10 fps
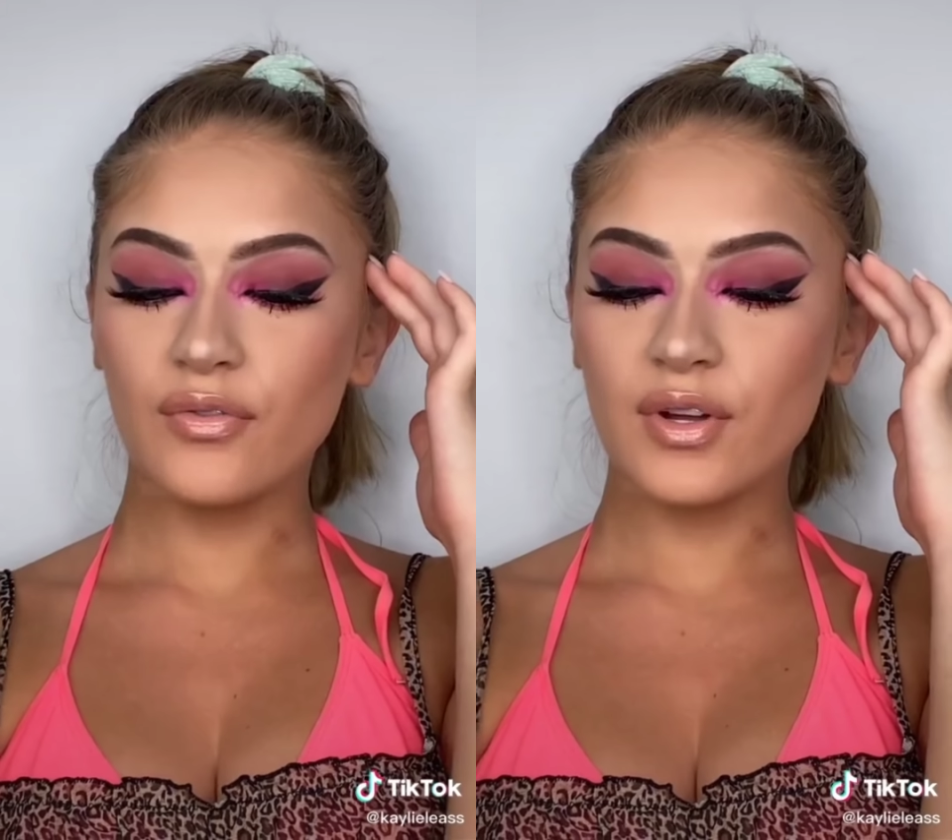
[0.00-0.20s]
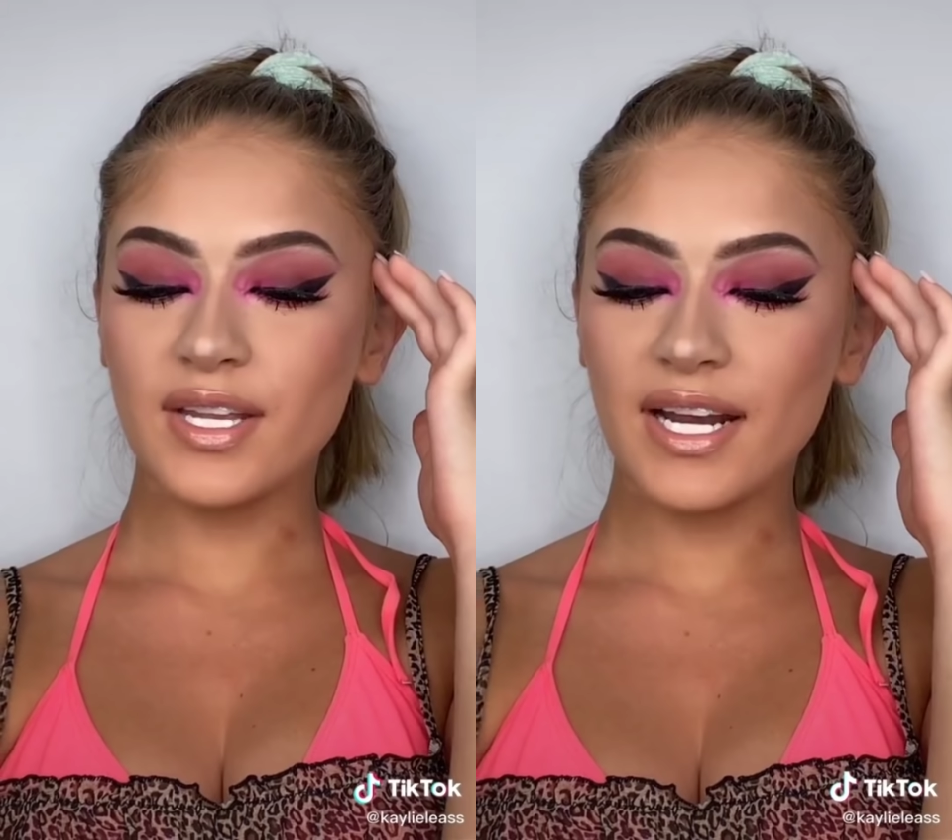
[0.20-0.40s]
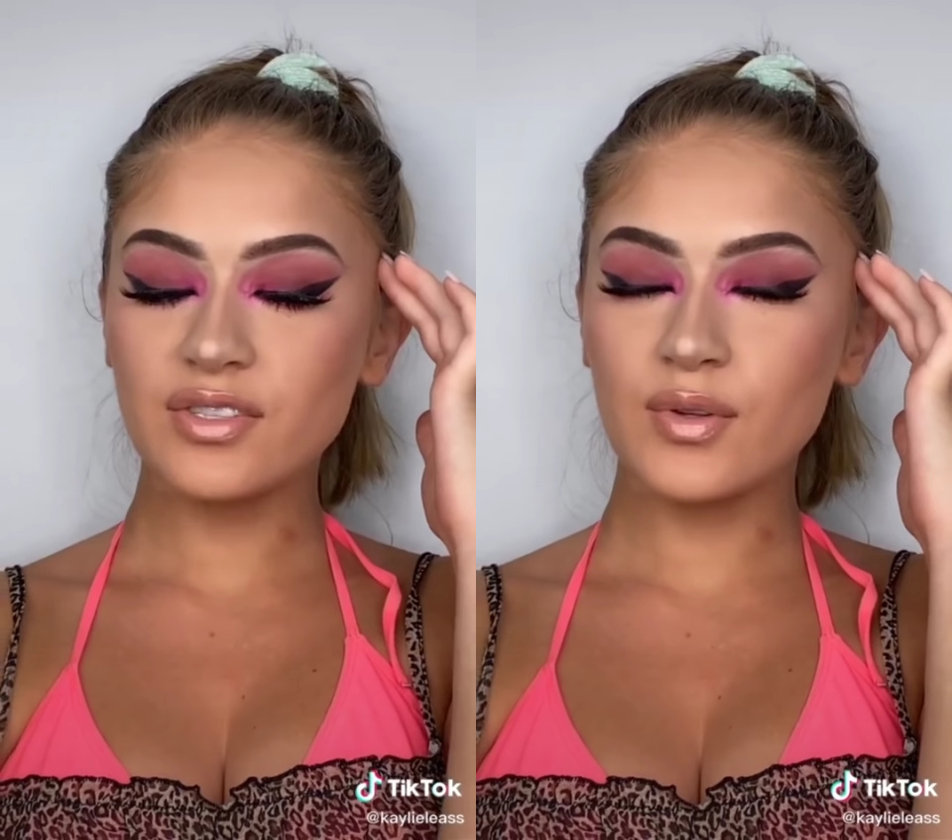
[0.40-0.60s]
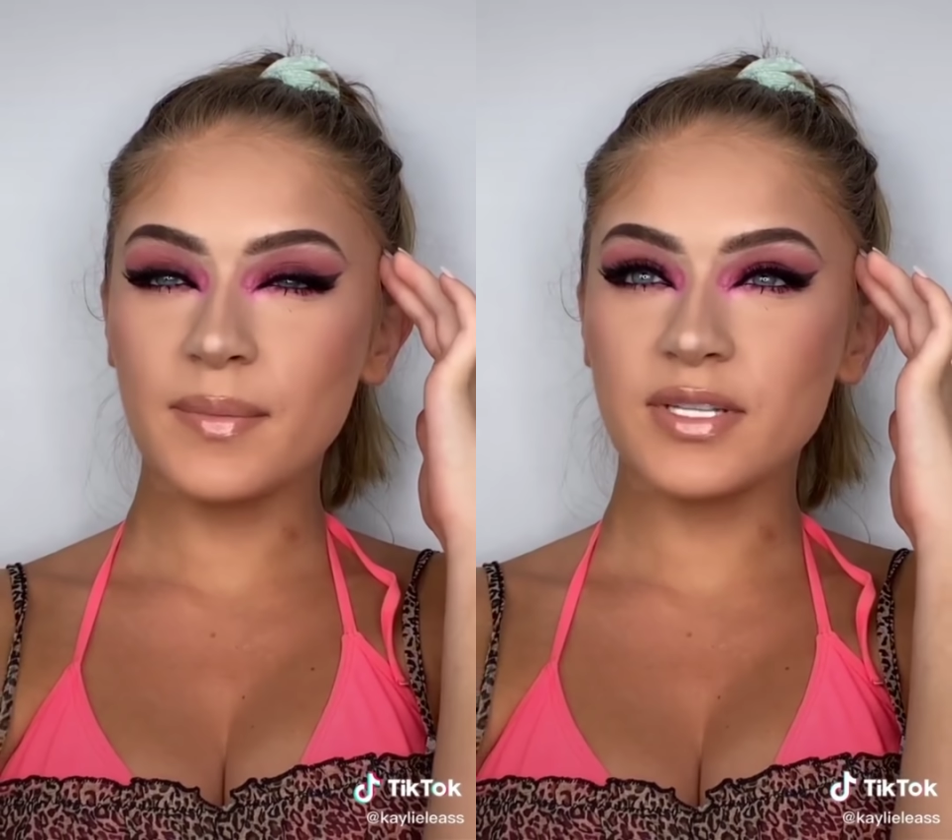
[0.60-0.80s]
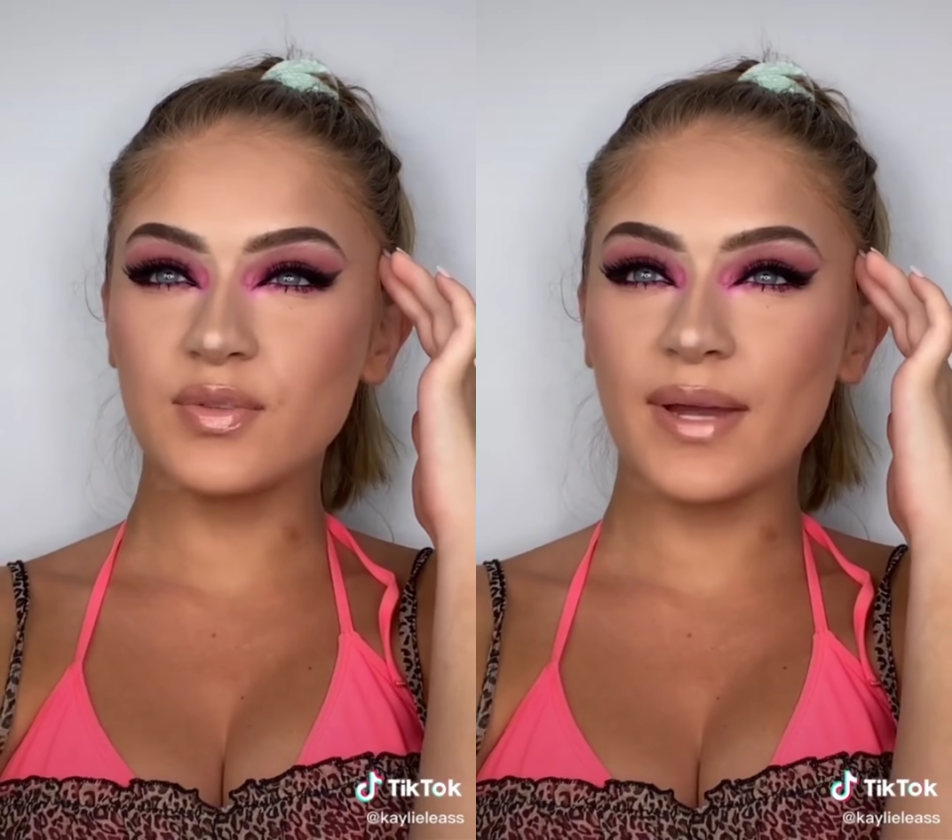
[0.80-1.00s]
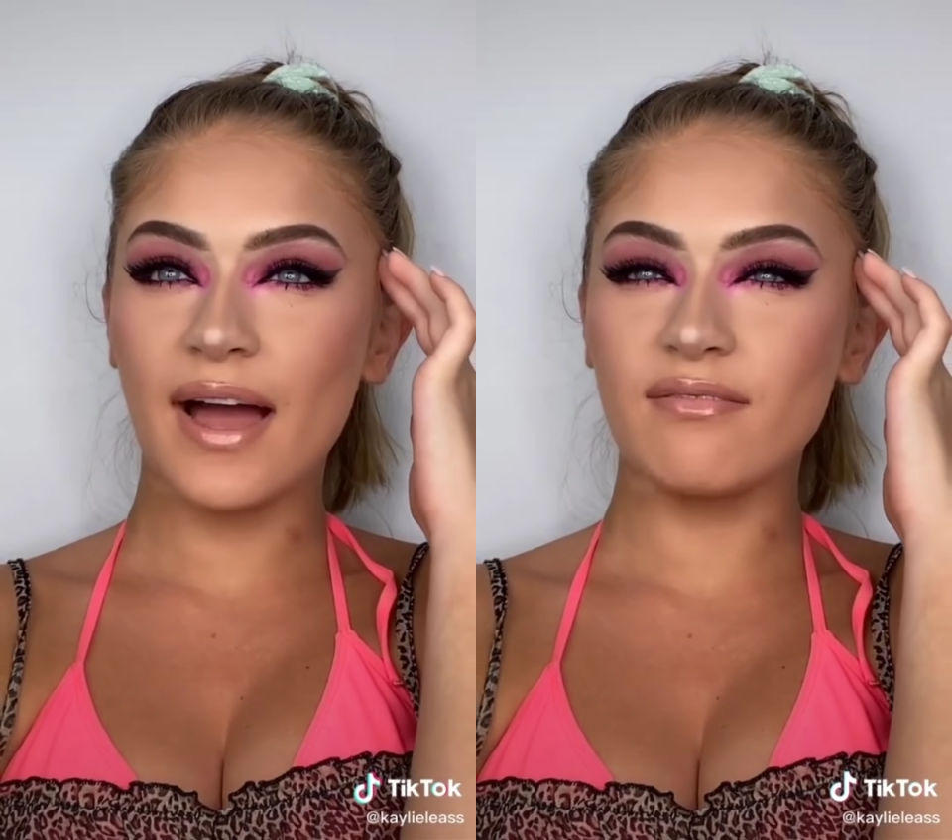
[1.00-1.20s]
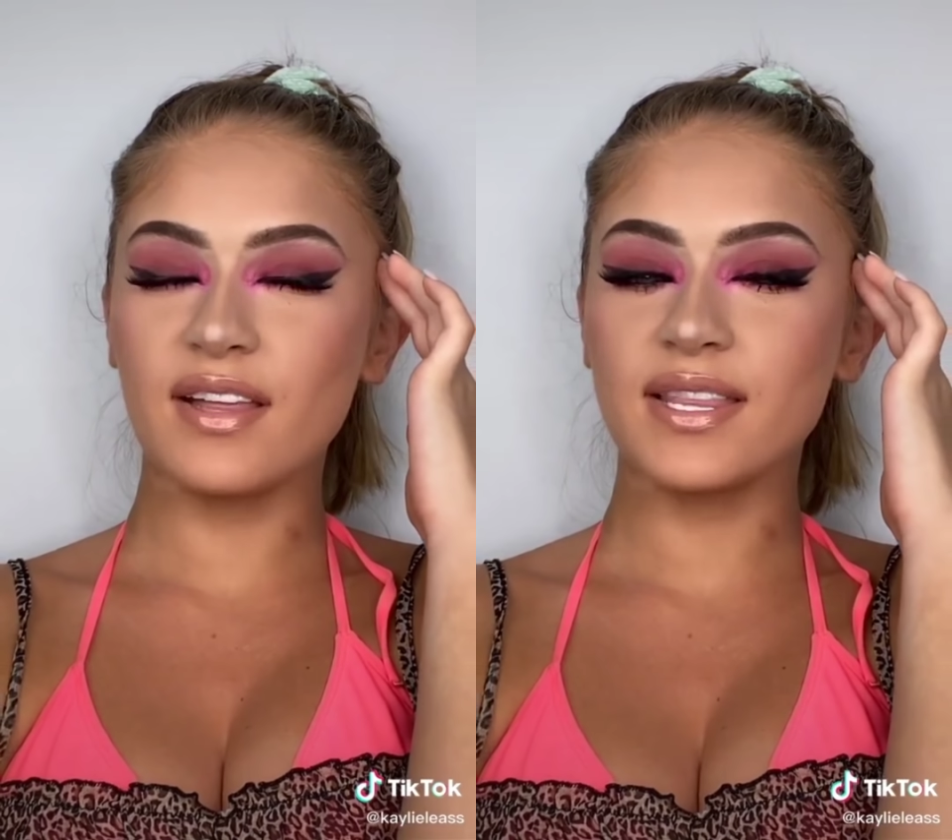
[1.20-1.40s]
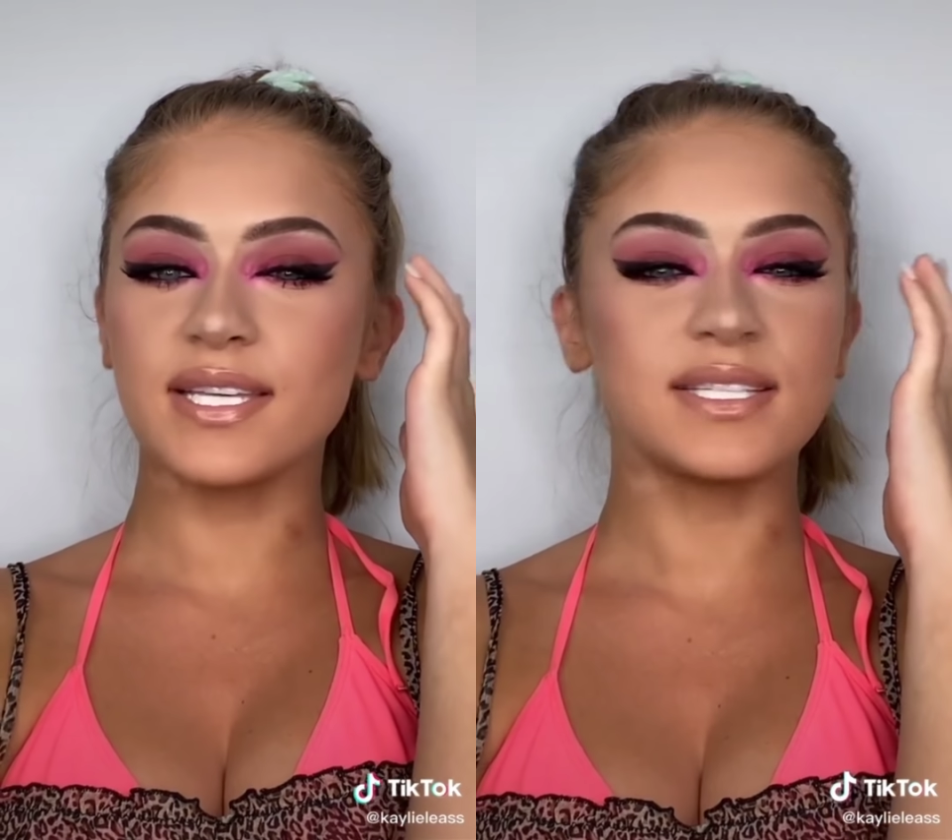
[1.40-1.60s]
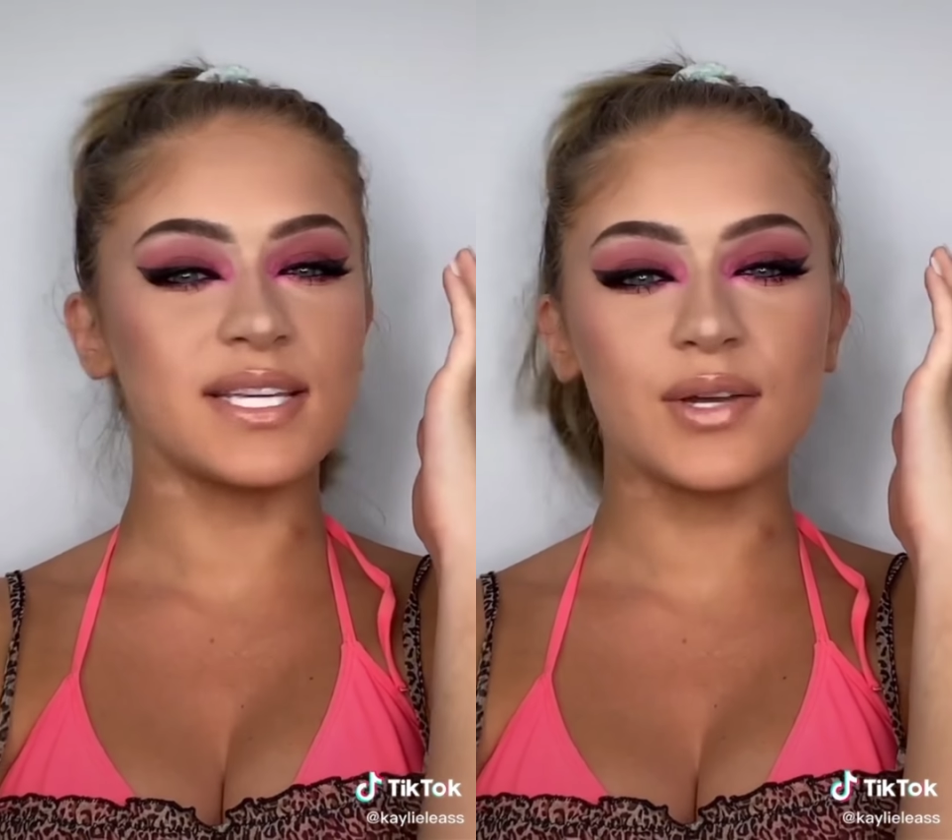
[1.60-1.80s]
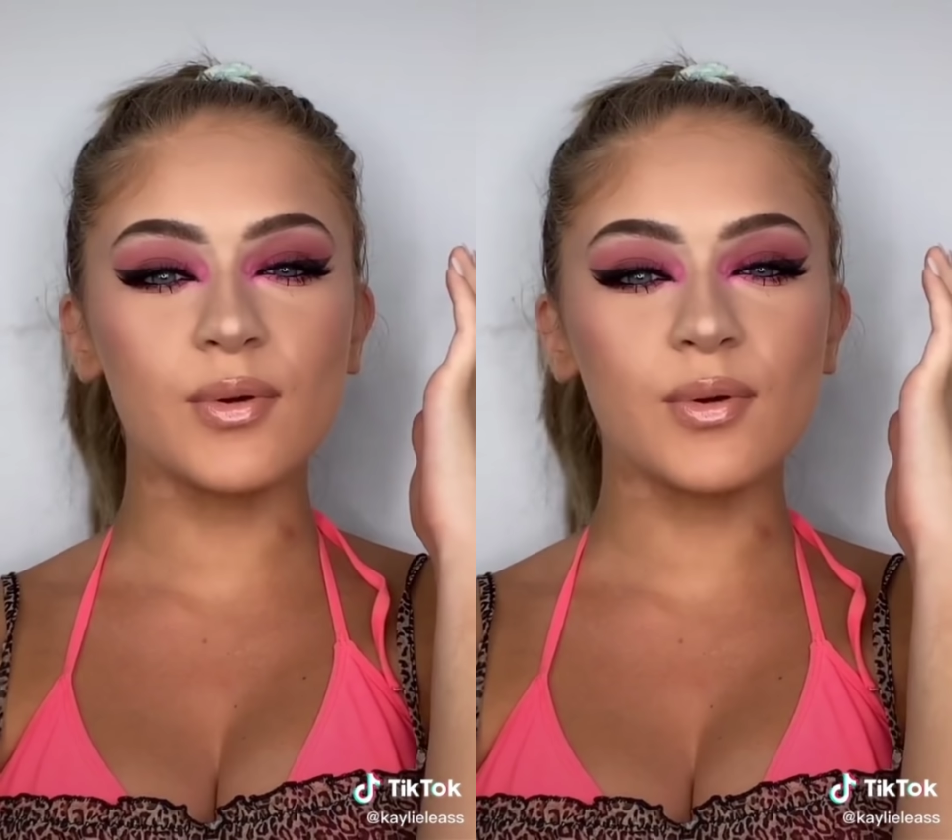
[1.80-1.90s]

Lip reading: for the next 3 months, we have like this secret